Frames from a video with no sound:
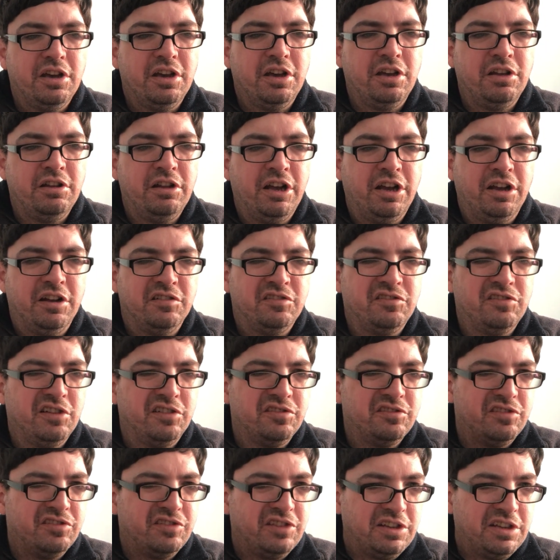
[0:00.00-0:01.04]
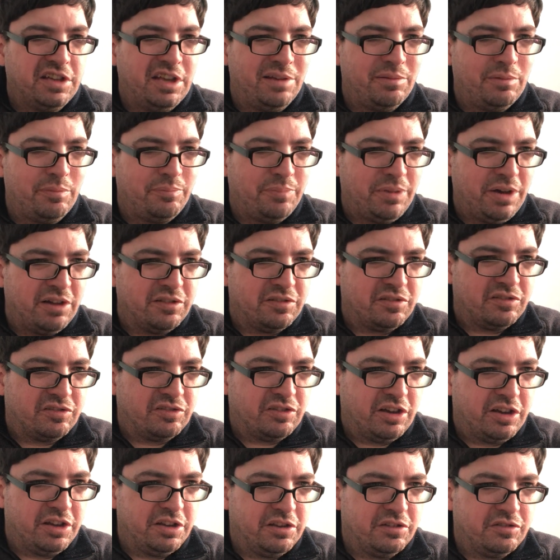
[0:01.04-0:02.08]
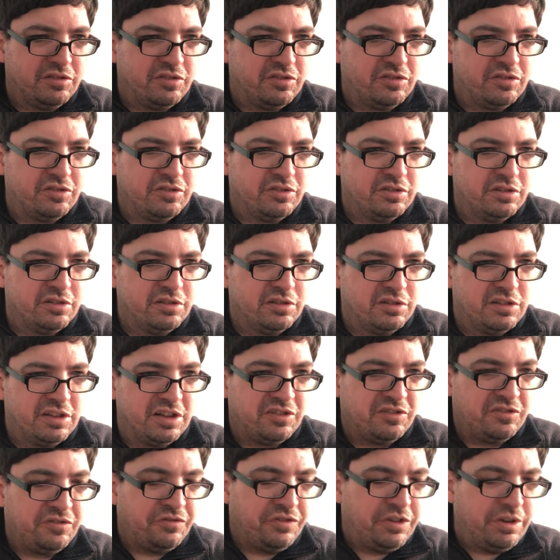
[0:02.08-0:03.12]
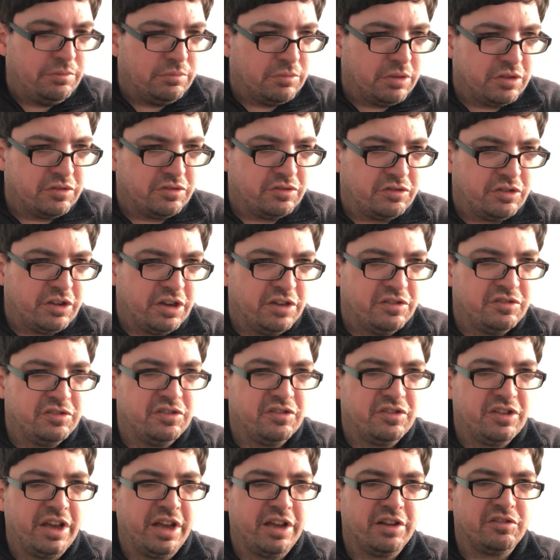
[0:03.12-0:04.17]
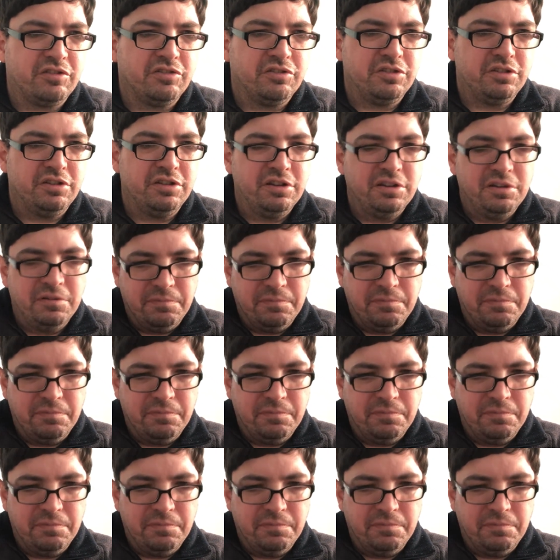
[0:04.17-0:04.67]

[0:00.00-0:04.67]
And yeah, it's not just a game about science that's themed on science, it's actually